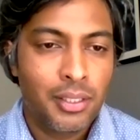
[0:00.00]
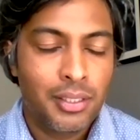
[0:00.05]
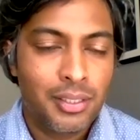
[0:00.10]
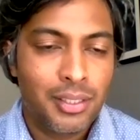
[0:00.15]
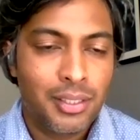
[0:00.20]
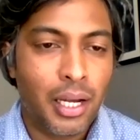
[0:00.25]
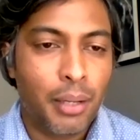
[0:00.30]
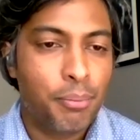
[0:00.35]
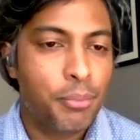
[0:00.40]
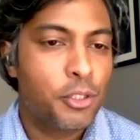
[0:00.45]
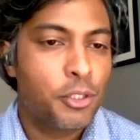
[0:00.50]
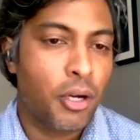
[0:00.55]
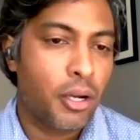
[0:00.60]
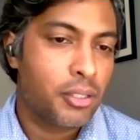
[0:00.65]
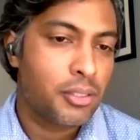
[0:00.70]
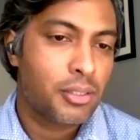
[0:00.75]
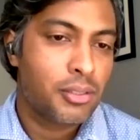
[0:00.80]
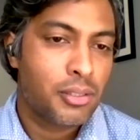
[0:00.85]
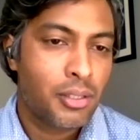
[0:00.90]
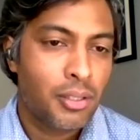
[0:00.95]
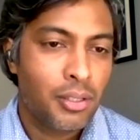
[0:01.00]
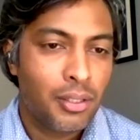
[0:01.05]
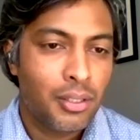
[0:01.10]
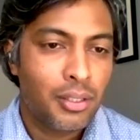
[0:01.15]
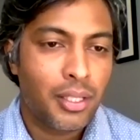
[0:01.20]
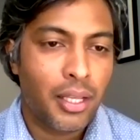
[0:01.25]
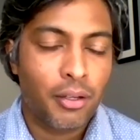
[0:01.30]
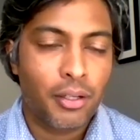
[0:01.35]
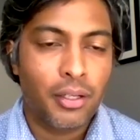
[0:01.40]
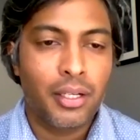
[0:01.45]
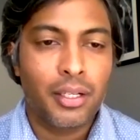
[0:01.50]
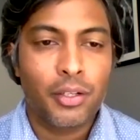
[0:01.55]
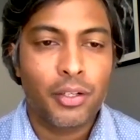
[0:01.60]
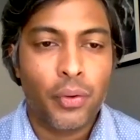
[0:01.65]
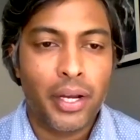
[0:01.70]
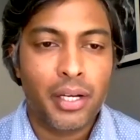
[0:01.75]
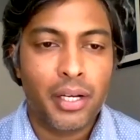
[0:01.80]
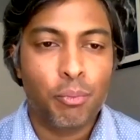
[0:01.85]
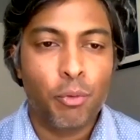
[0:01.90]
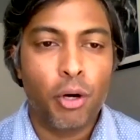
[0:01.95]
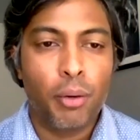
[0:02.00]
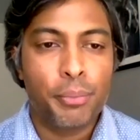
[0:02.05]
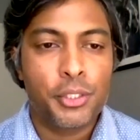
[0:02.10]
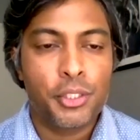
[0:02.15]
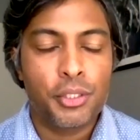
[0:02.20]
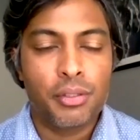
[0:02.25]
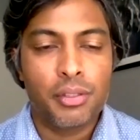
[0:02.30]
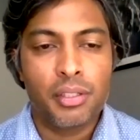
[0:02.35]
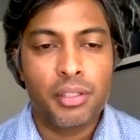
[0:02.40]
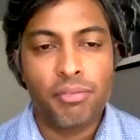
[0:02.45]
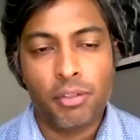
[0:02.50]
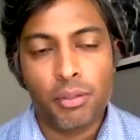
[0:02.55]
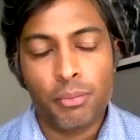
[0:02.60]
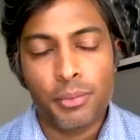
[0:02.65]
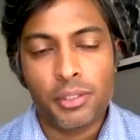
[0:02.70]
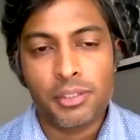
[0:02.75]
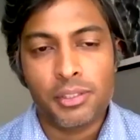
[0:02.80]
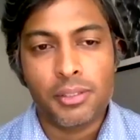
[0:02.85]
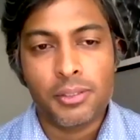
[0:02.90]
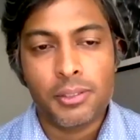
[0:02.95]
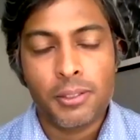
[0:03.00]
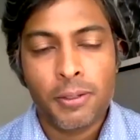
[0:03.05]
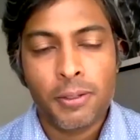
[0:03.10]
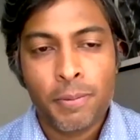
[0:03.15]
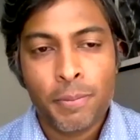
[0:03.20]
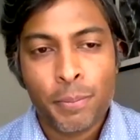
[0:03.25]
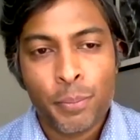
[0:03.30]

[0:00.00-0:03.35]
type tasks that are going to create more opportunity for the business.